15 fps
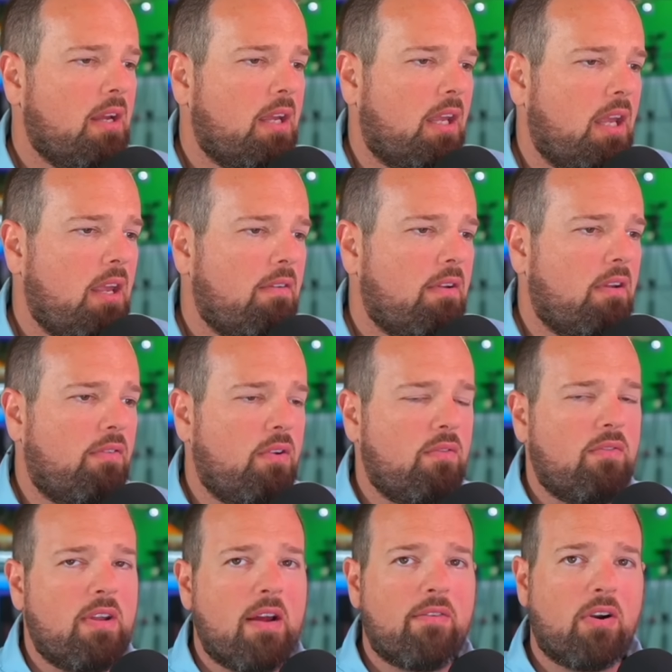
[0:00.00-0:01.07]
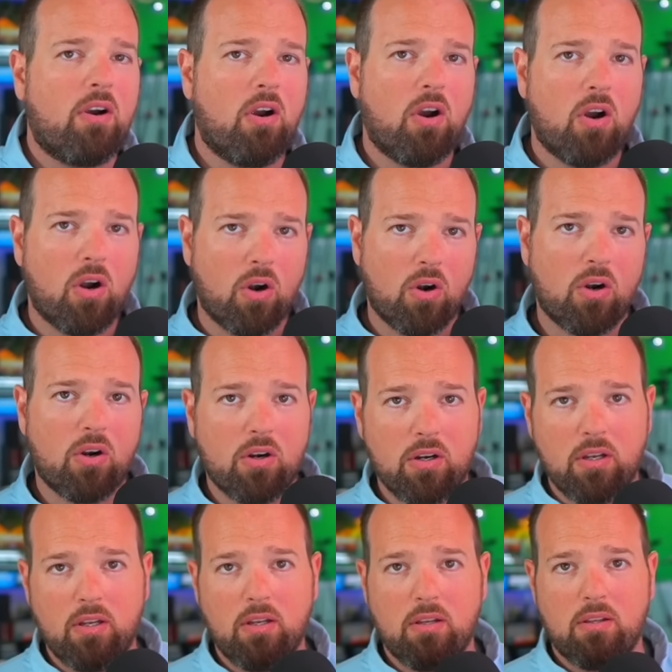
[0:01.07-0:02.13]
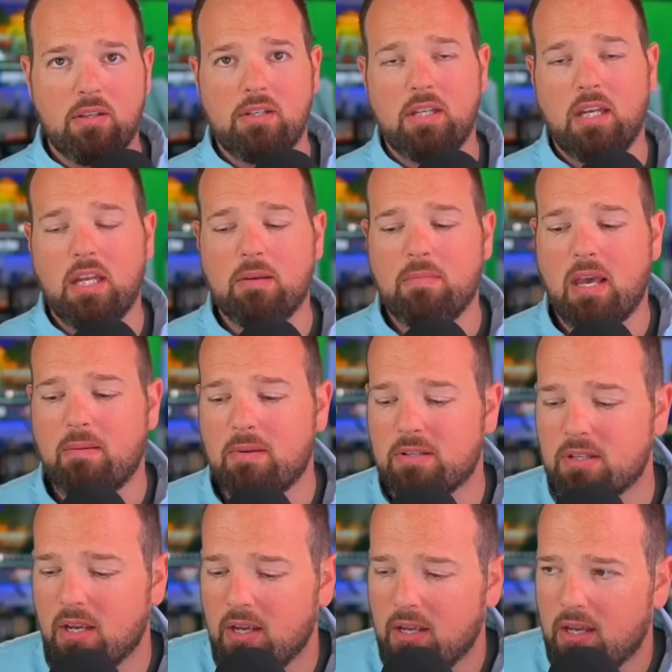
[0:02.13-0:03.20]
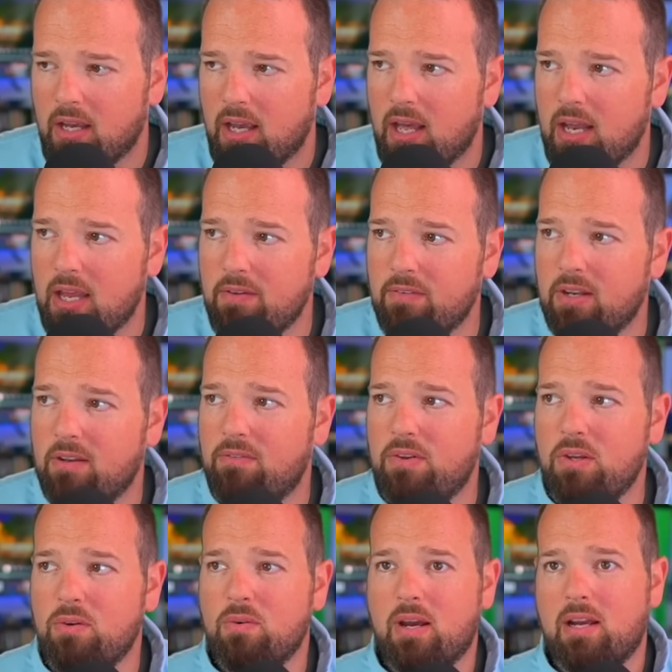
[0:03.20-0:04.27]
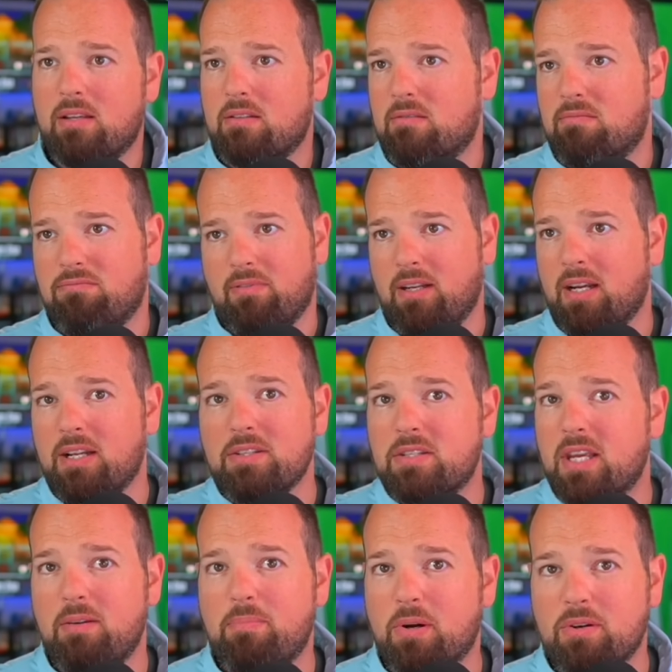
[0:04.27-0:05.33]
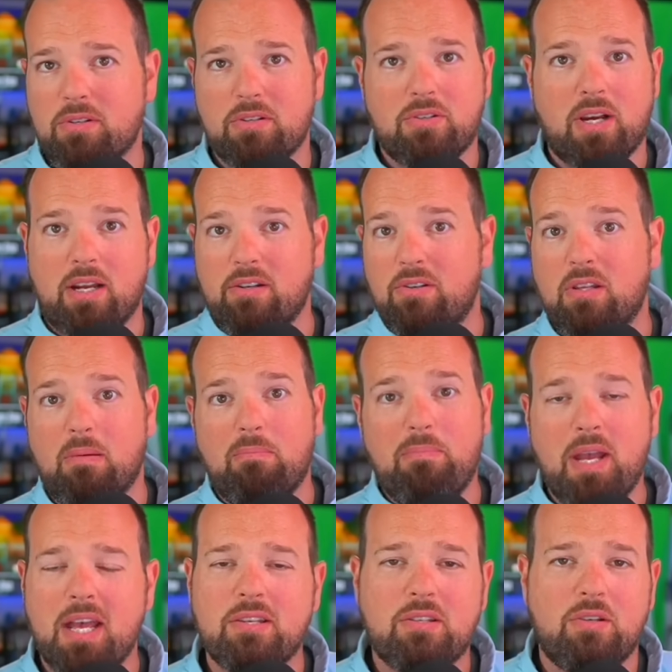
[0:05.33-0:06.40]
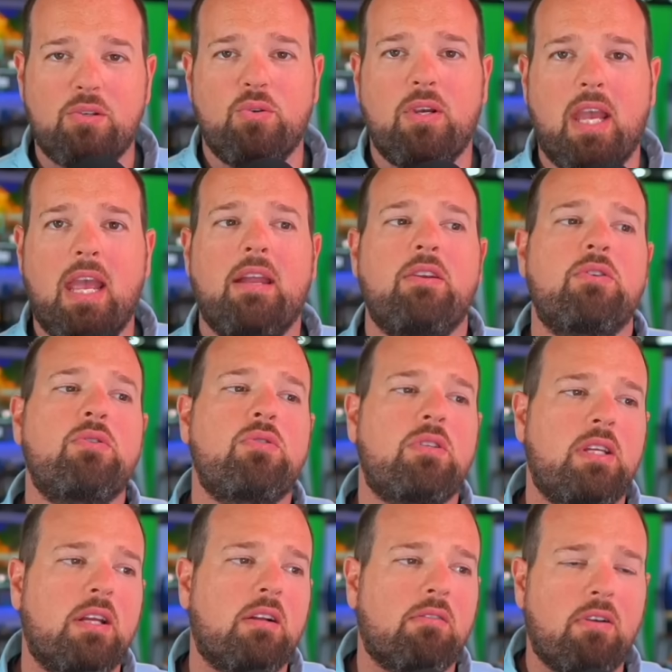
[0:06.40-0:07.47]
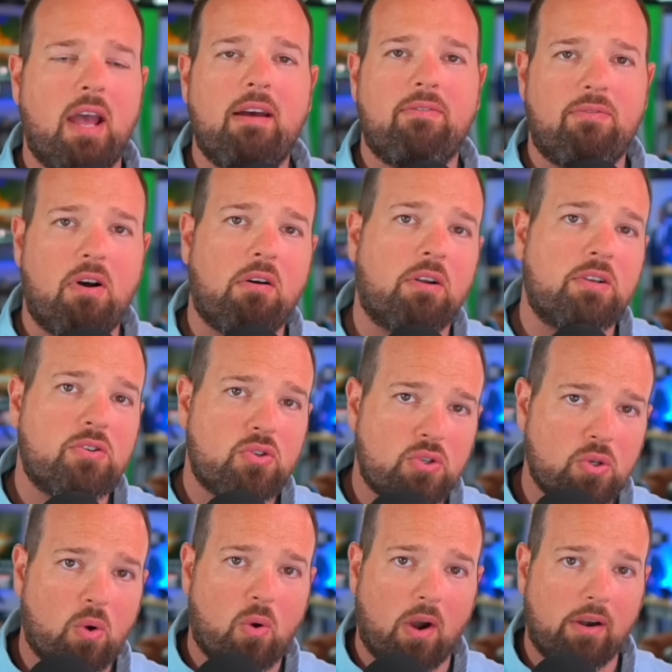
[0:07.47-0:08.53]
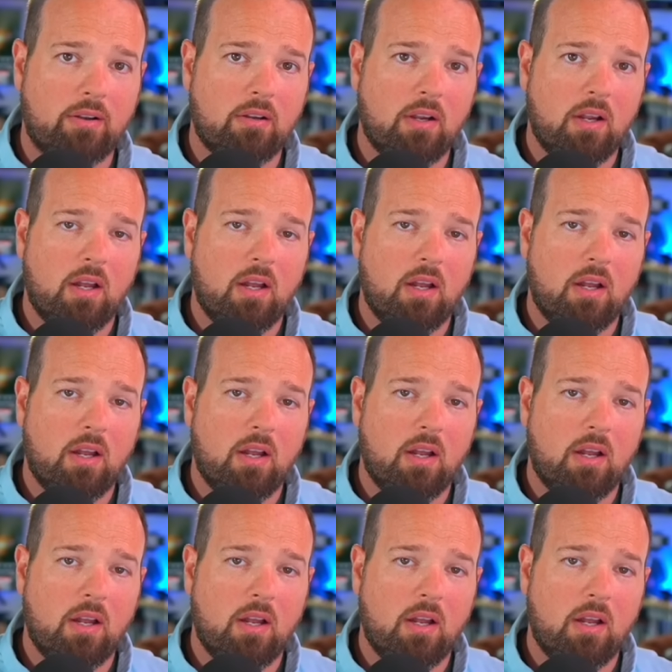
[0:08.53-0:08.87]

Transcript: even if you've never heard the Ten Commandments, and even if you, as an unsaved person, try to do the best that you can, you still have fallen short